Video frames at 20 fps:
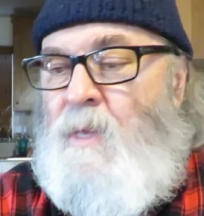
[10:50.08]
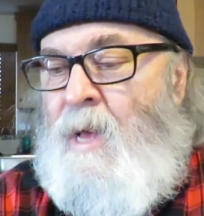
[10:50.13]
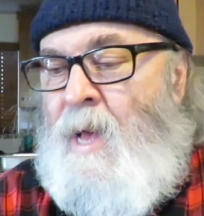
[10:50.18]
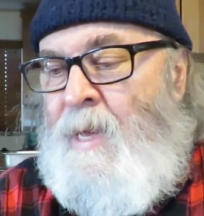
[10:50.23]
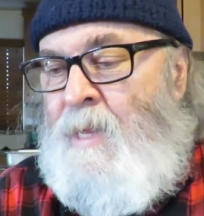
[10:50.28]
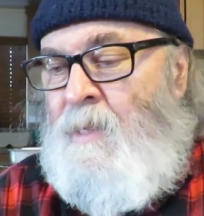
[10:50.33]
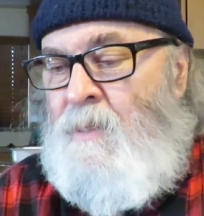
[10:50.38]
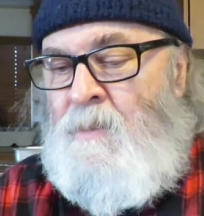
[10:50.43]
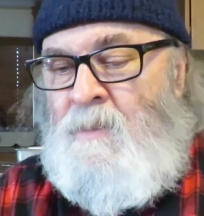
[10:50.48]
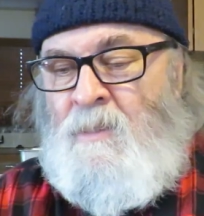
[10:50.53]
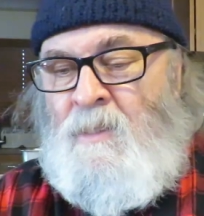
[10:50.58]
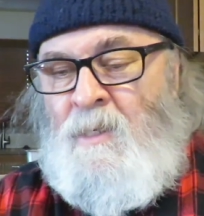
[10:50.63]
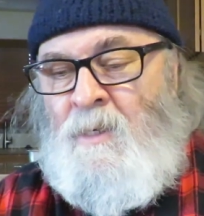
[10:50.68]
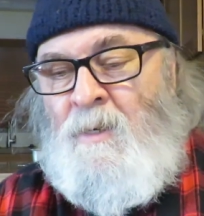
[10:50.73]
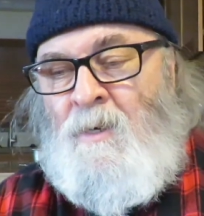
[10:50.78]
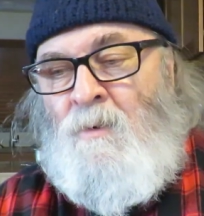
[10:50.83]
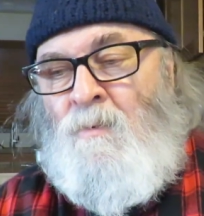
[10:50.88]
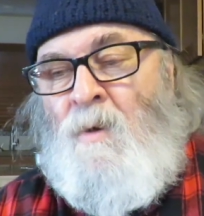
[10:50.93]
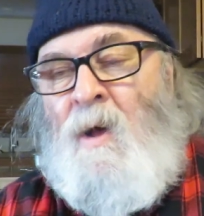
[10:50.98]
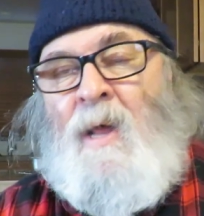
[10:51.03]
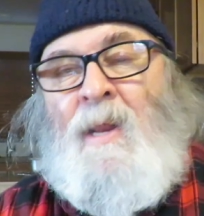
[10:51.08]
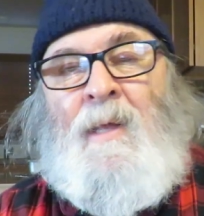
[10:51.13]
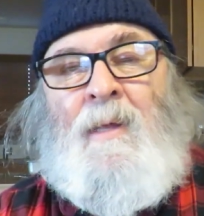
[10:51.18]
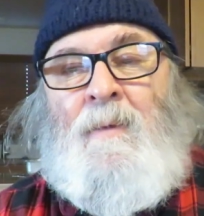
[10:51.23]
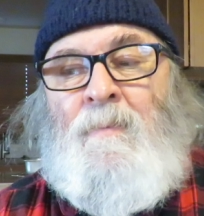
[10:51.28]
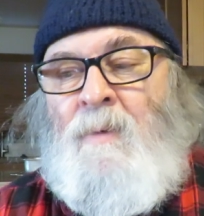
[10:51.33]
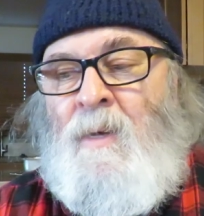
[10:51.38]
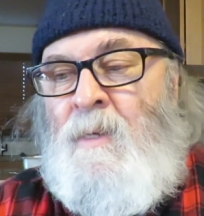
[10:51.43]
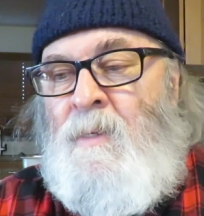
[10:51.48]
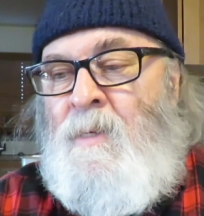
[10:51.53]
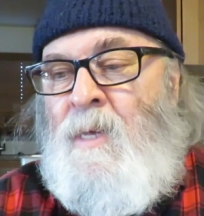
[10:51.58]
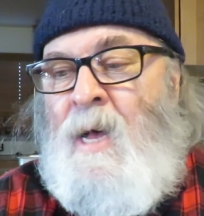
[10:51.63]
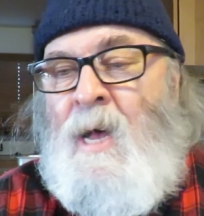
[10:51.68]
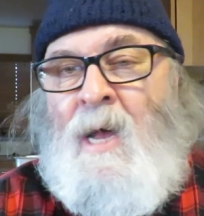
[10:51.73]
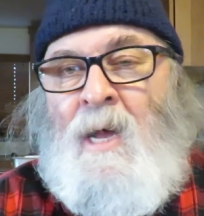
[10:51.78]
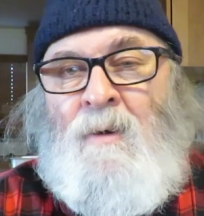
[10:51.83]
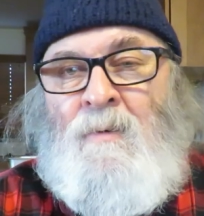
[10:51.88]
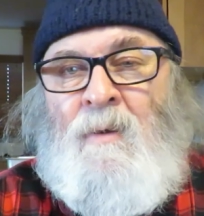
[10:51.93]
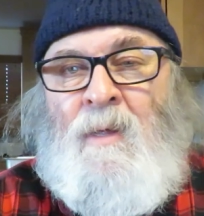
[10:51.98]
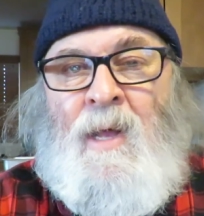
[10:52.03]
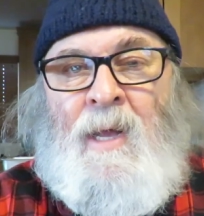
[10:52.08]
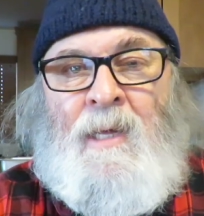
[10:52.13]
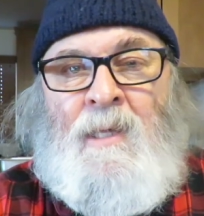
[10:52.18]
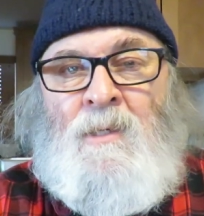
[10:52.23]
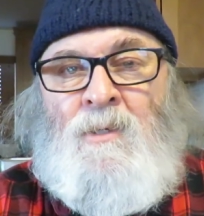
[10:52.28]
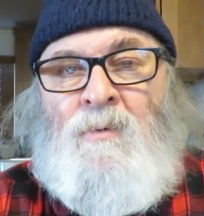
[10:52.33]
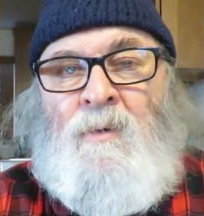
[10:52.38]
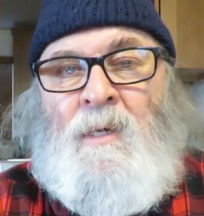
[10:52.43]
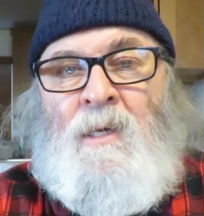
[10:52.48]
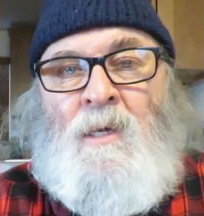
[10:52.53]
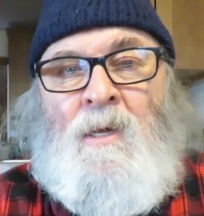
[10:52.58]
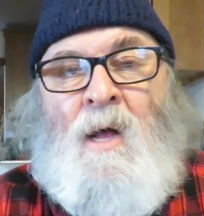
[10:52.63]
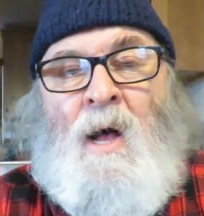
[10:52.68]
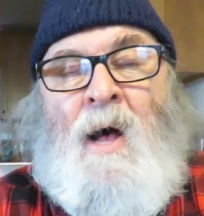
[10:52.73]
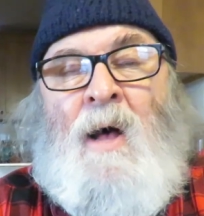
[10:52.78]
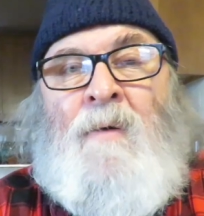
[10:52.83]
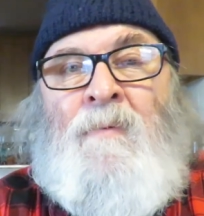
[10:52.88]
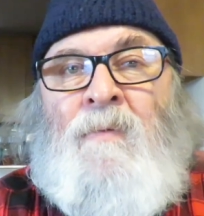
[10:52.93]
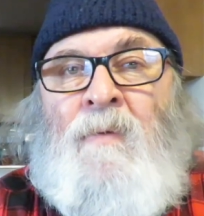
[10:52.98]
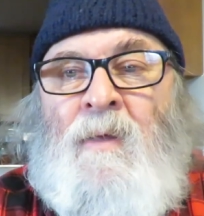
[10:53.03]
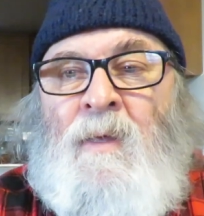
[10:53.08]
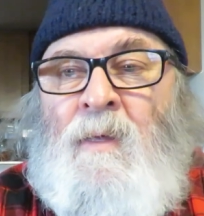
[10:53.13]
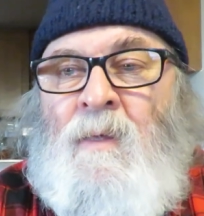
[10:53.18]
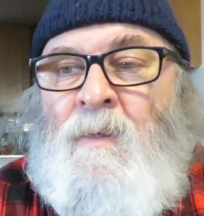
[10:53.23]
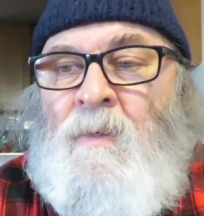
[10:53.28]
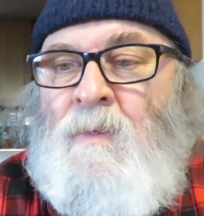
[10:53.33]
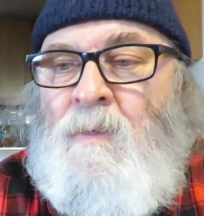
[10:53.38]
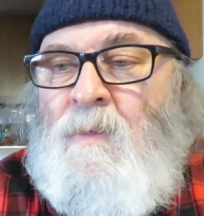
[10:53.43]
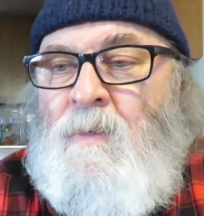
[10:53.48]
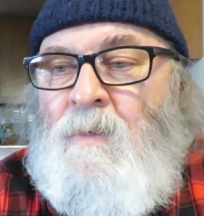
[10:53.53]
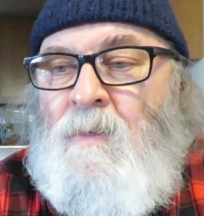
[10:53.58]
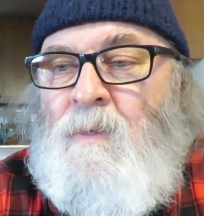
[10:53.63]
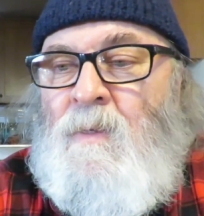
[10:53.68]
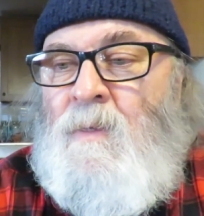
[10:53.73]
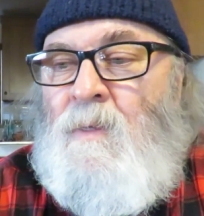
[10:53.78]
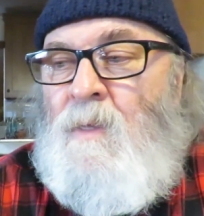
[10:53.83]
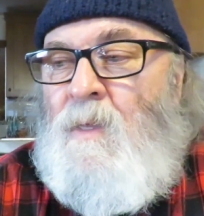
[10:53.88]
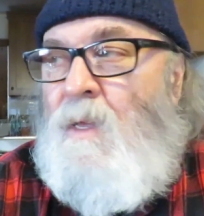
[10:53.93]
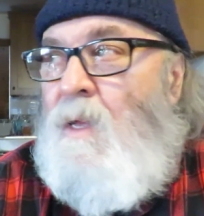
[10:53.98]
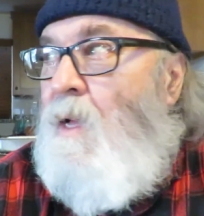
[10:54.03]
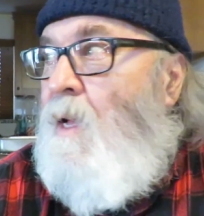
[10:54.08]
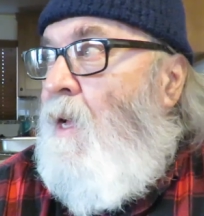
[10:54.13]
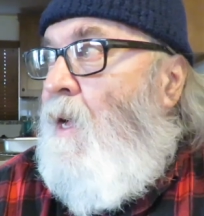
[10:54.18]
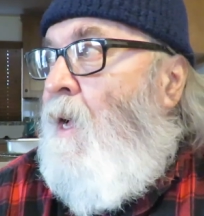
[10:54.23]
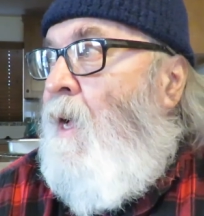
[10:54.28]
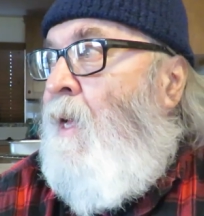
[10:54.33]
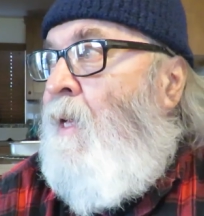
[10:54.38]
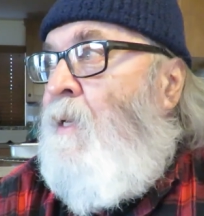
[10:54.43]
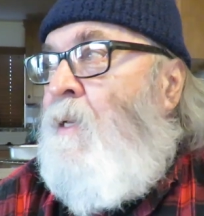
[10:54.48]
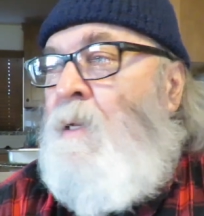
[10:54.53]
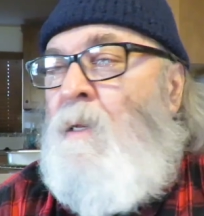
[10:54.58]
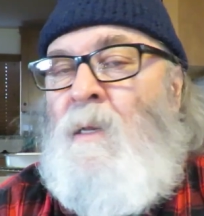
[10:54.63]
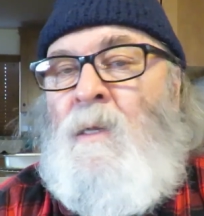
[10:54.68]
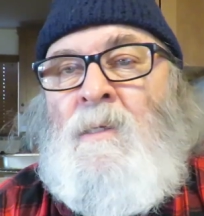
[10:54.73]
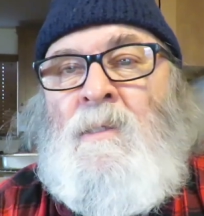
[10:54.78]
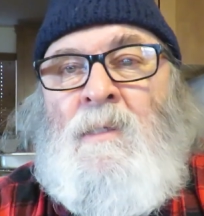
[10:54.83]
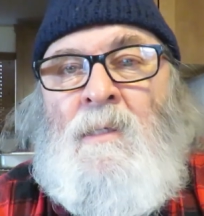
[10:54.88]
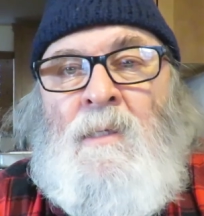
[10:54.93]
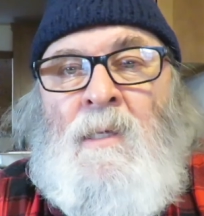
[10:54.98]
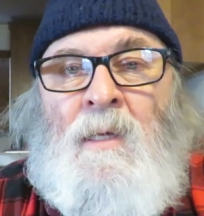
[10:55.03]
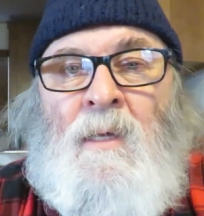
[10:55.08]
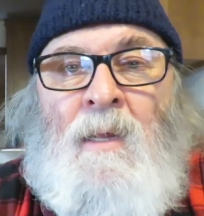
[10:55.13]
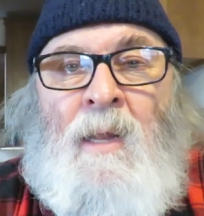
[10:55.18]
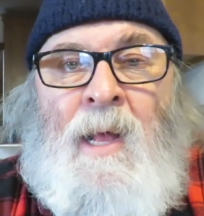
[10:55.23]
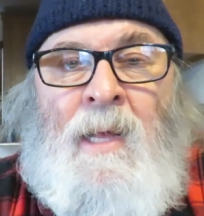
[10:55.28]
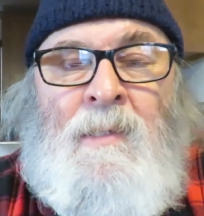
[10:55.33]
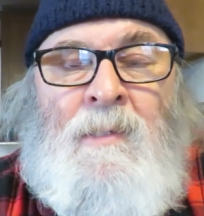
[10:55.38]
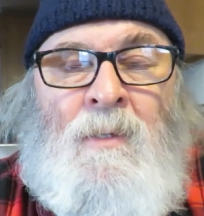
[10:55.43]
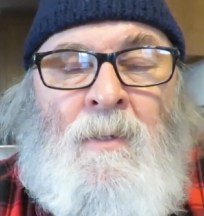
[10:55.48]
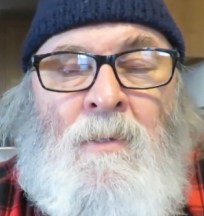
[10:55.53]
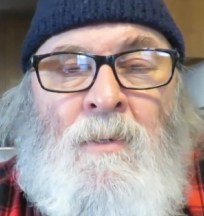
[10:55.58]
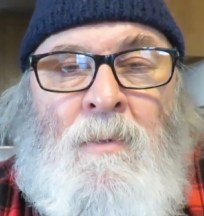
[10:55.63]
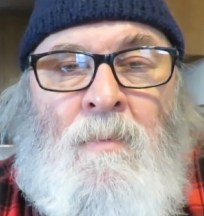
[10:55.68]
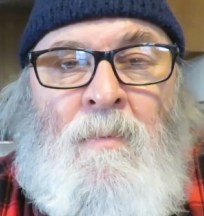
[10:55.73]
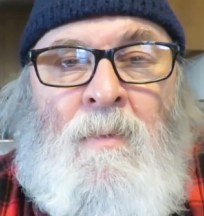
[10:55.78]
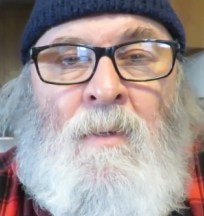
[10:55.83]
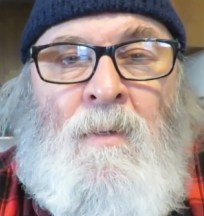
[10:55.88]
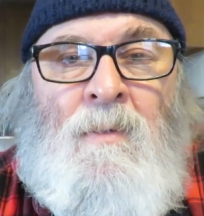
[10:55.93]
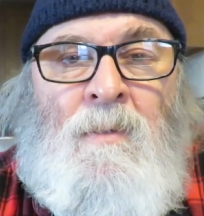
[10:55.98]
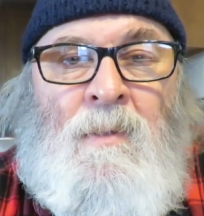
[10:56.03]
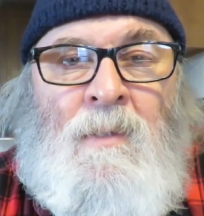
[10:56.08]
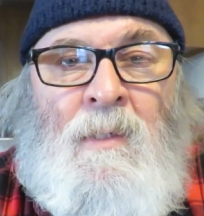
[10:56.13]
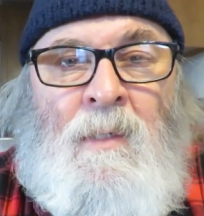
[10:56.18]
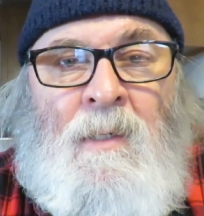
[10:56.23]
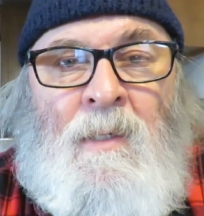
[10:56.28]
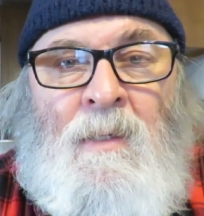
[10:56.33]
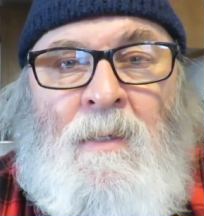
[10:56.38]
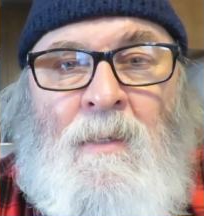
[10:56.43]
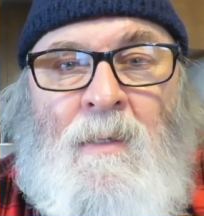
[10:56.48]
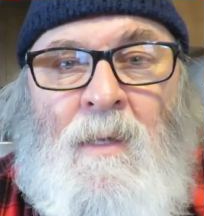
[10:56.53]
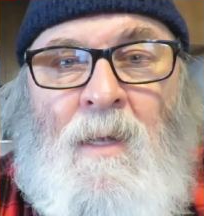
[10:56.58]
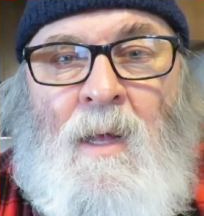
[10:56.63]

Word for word: I can sit here writing in my diary. I can drink coffee. I can listen to classical music.